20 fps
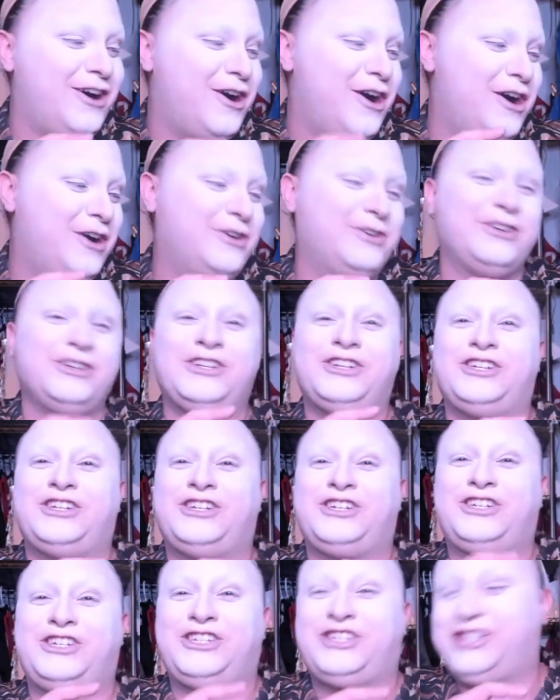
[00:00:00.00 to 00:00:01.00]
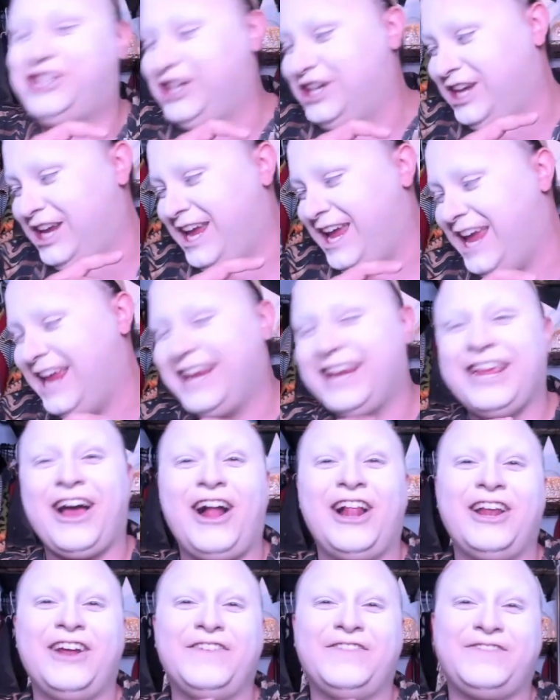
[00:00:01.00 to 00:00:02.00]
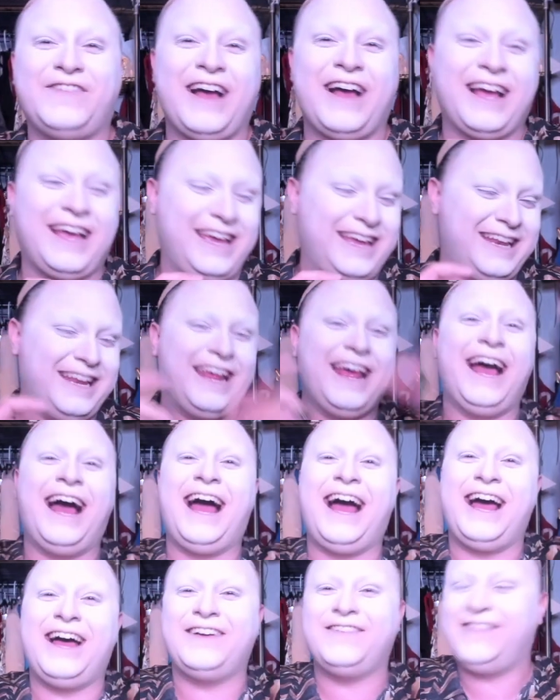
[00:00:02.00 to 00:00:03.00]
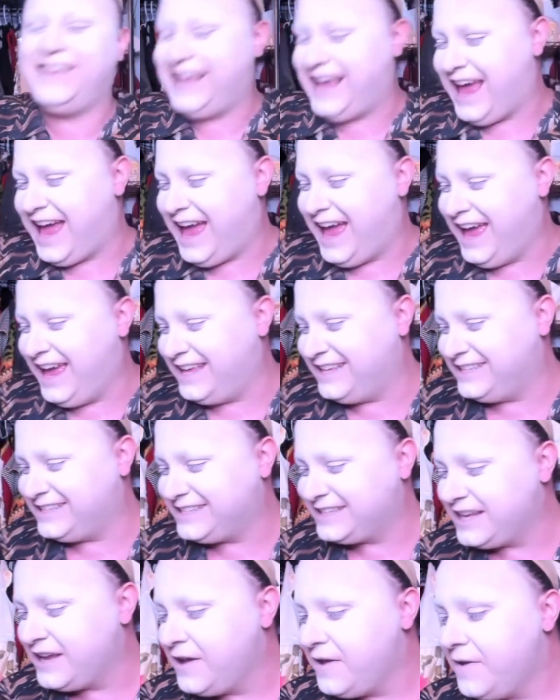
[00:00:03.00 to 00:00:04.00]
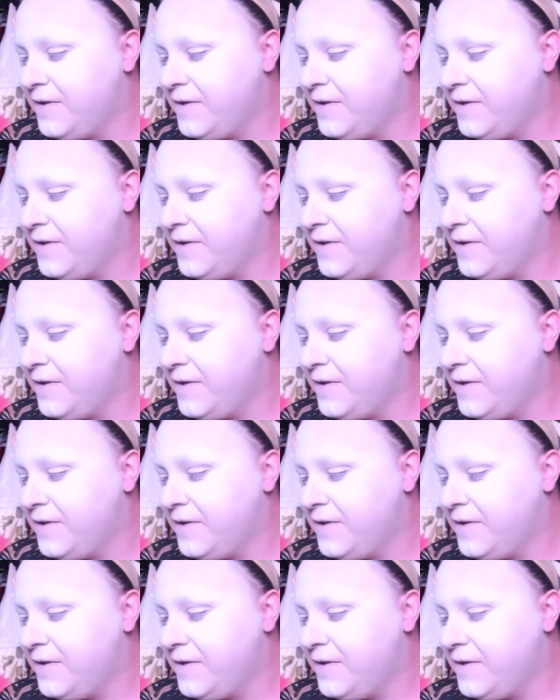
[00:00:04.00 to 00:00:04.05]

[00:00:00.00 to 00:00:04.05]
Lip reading: Oh shit, y'all are fucking it up. Yes.